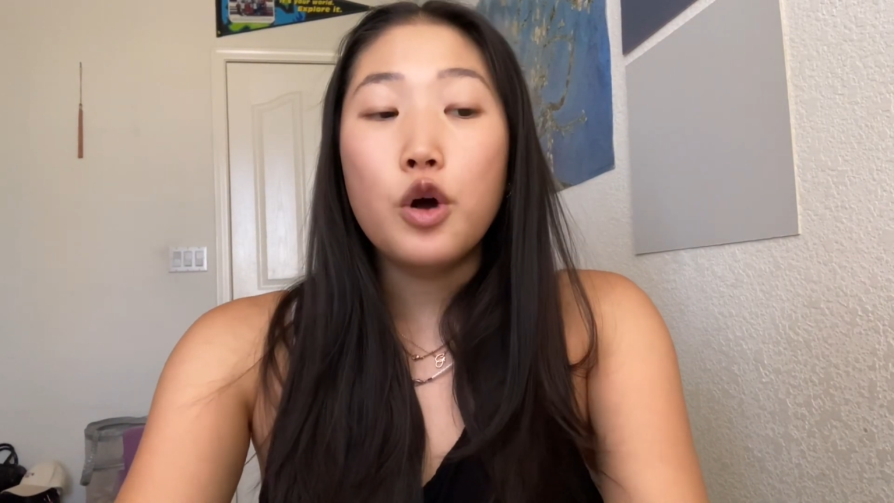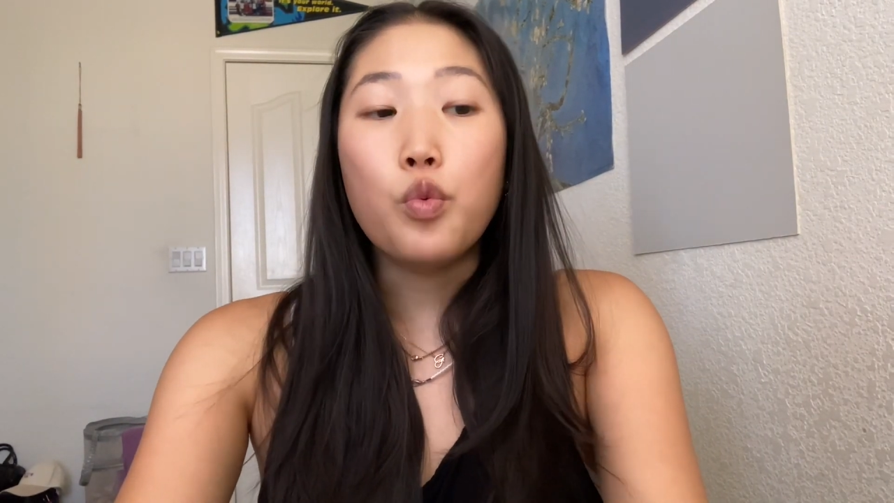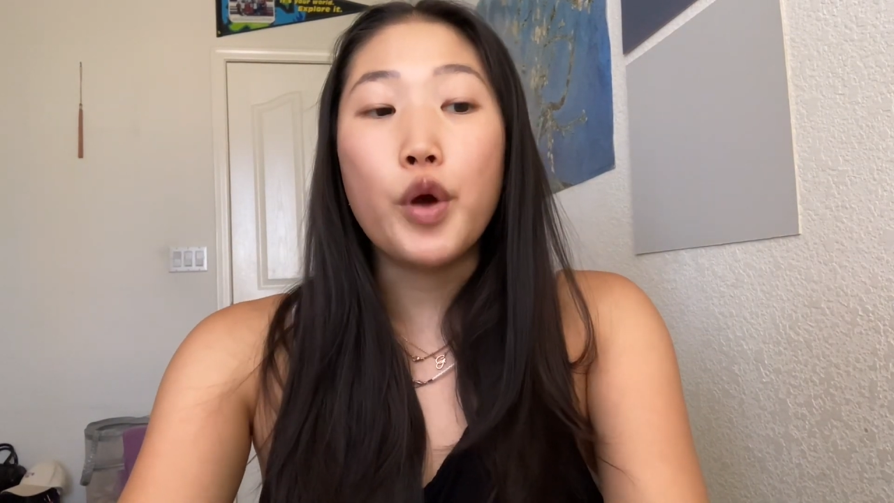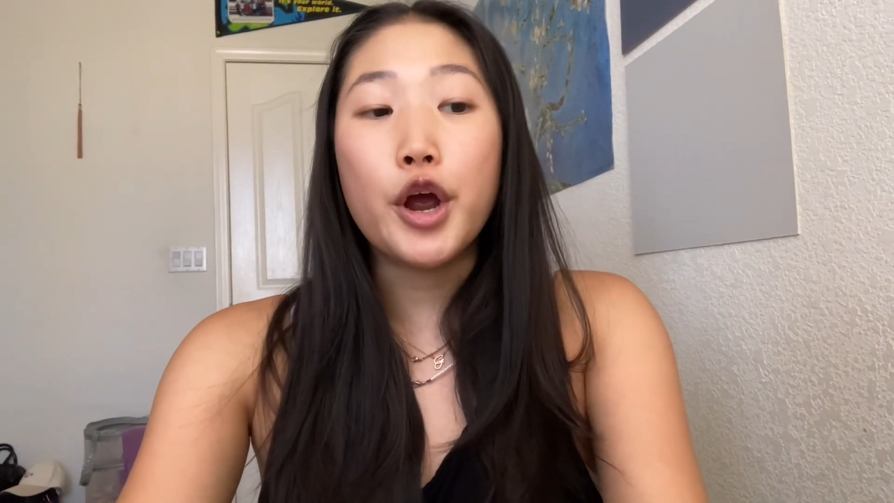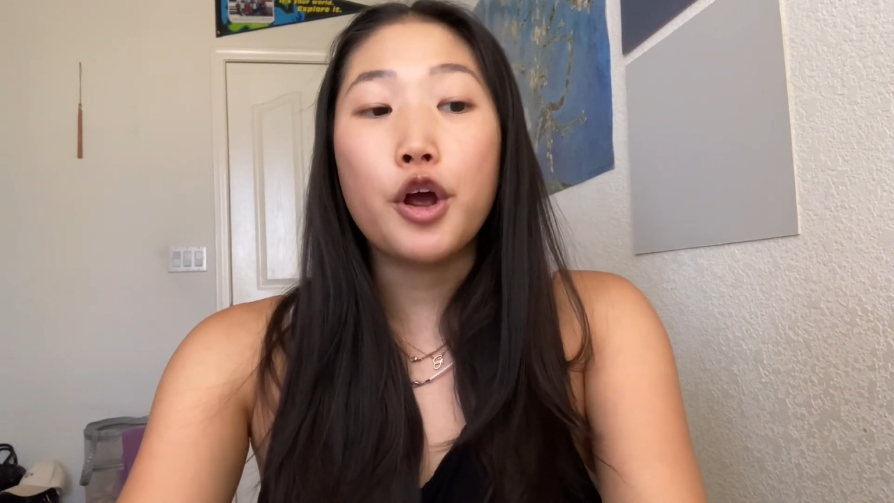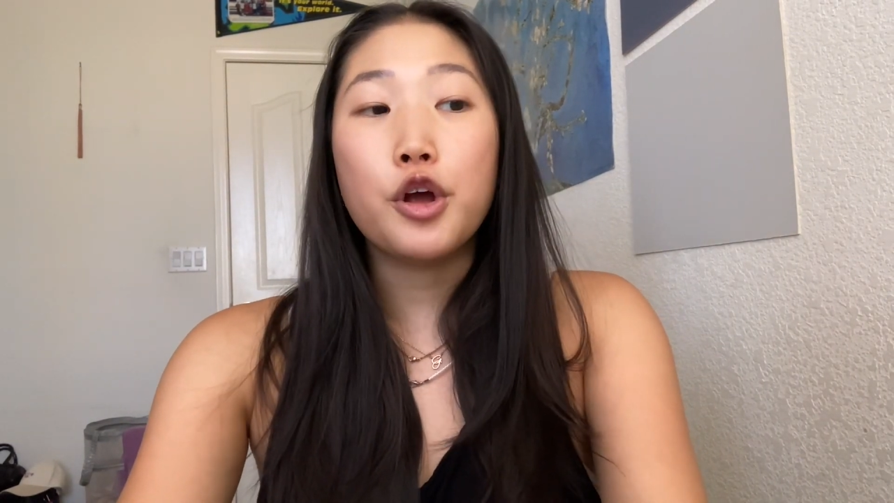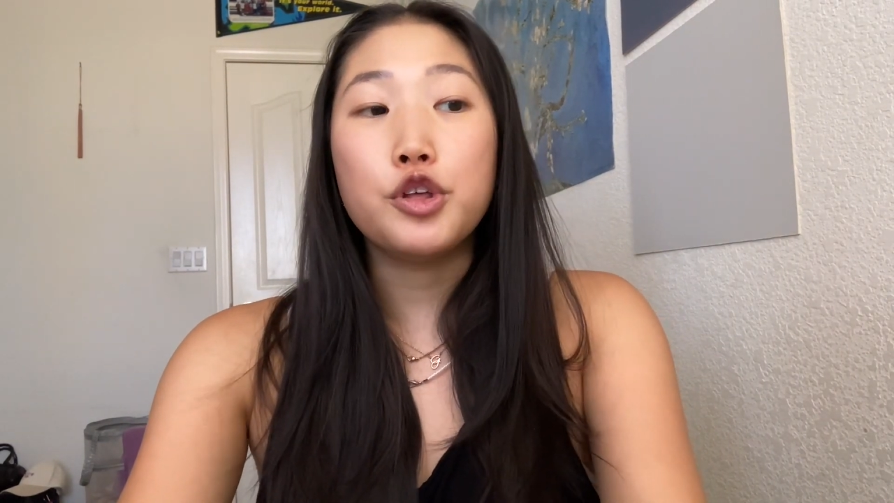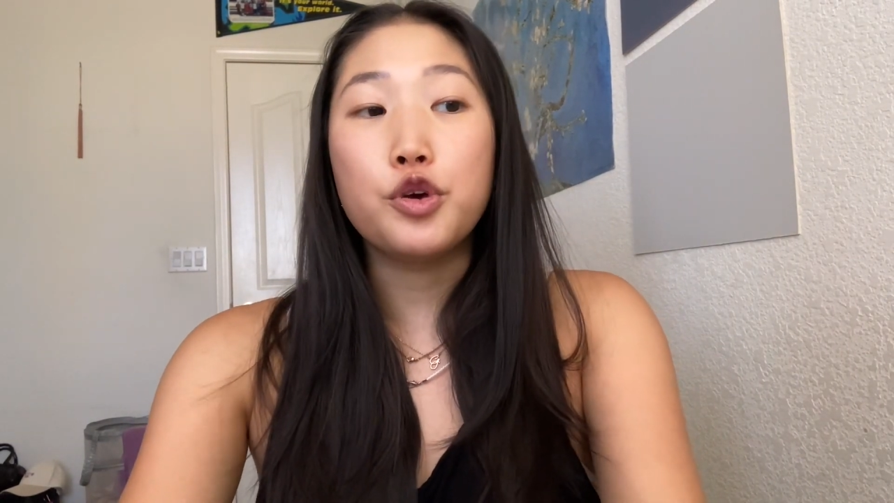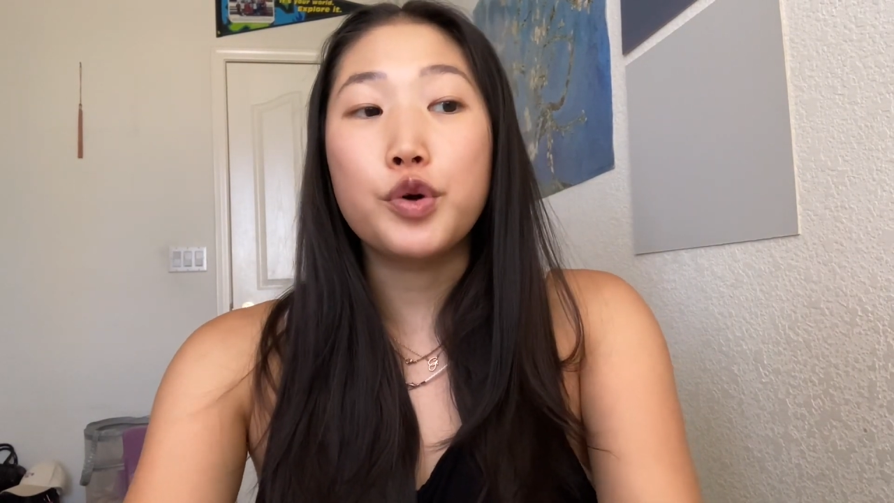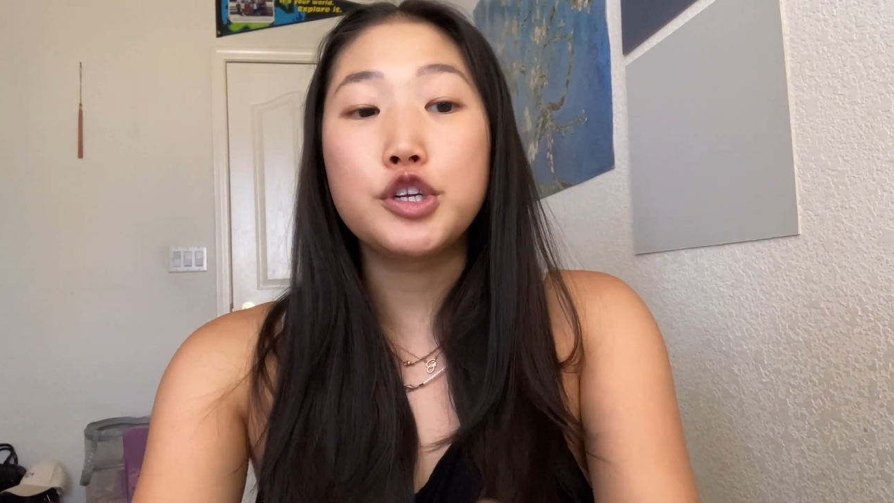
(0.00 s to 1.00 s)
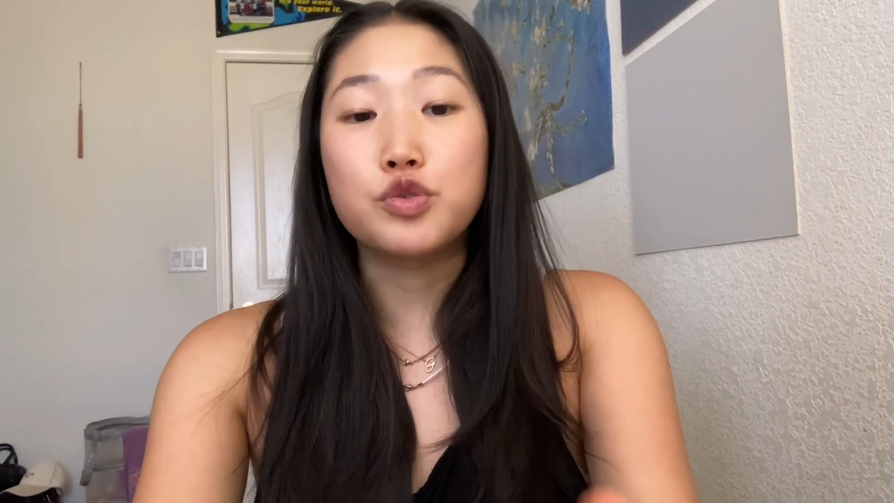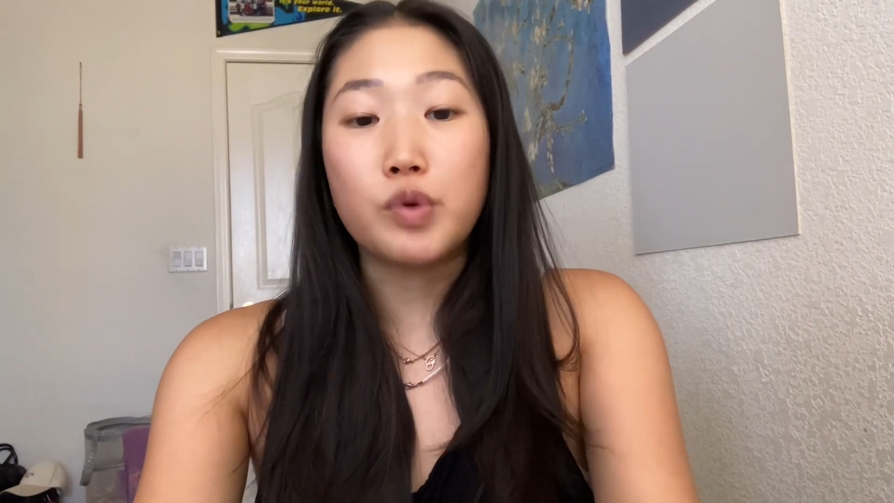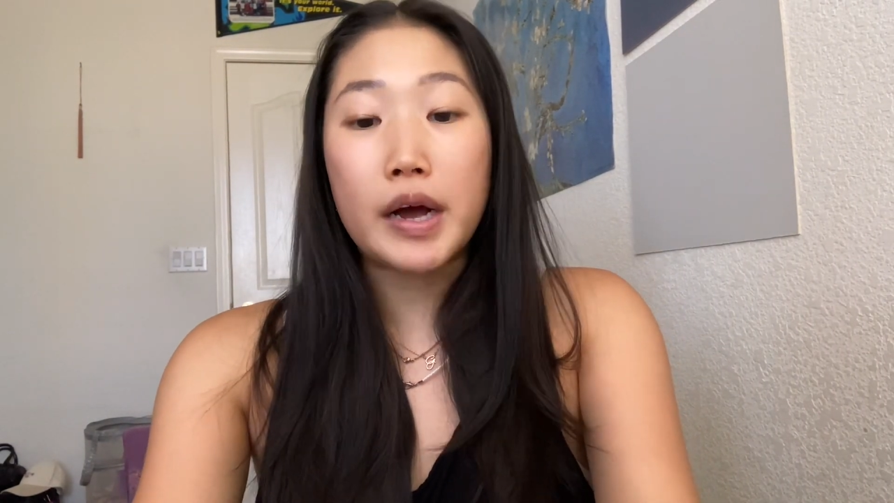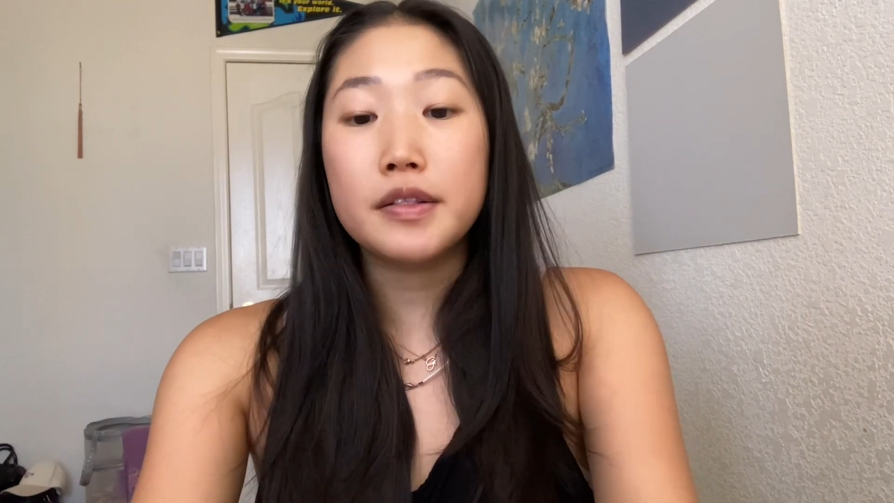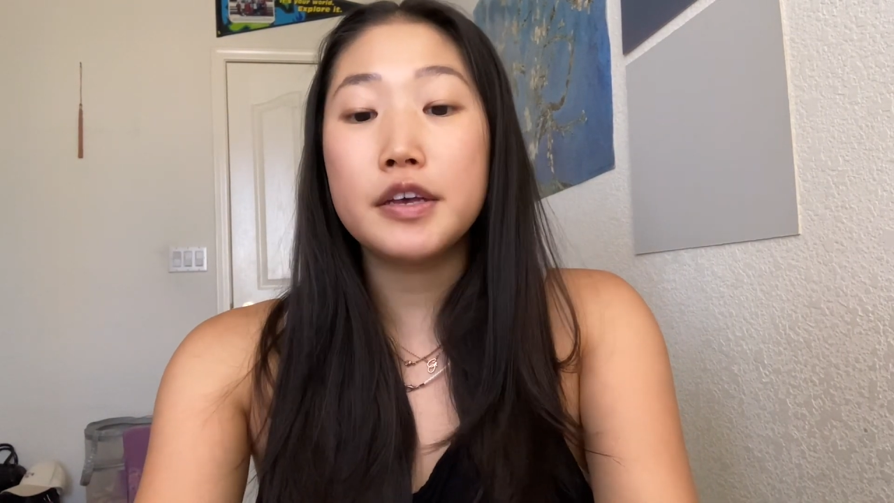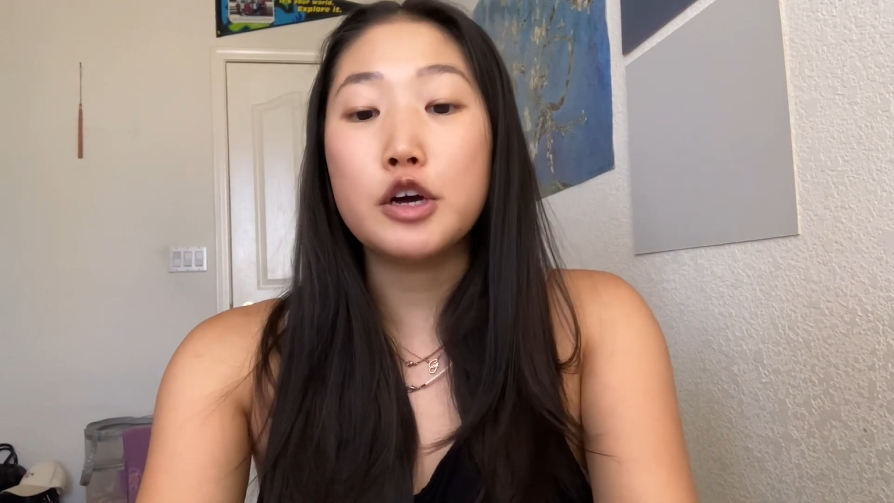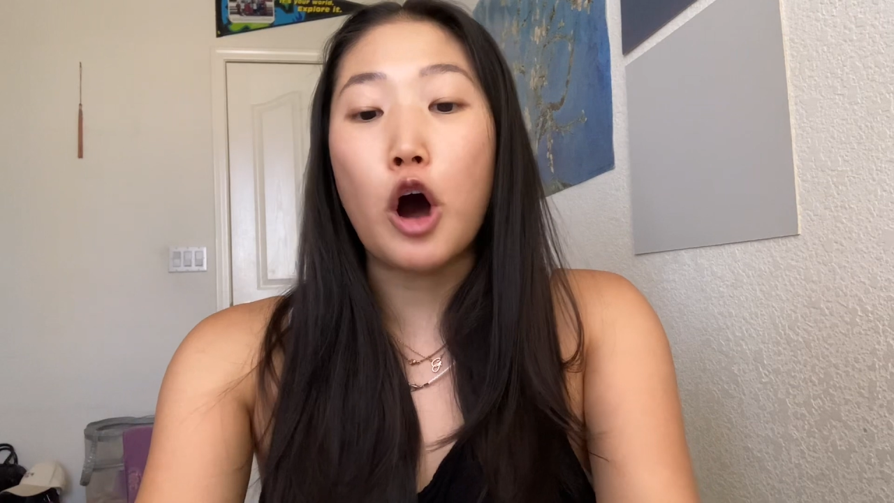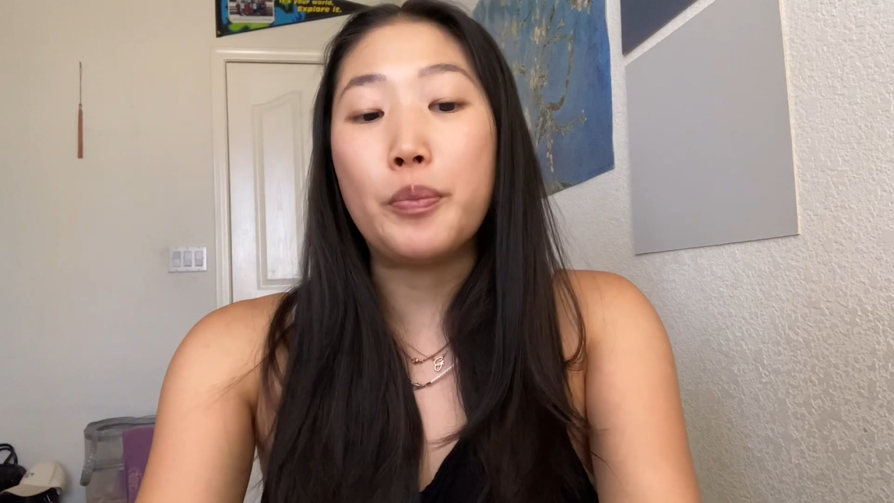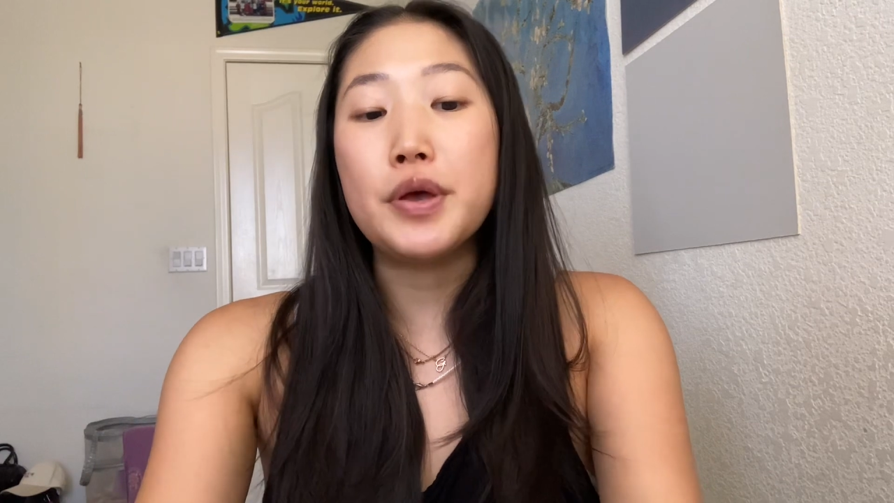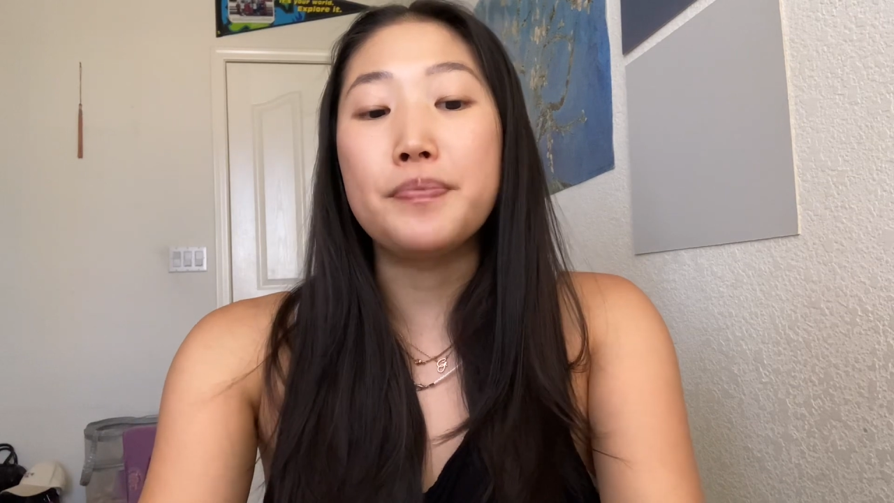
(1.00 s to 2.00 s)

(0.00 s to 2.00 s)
where you could directly copy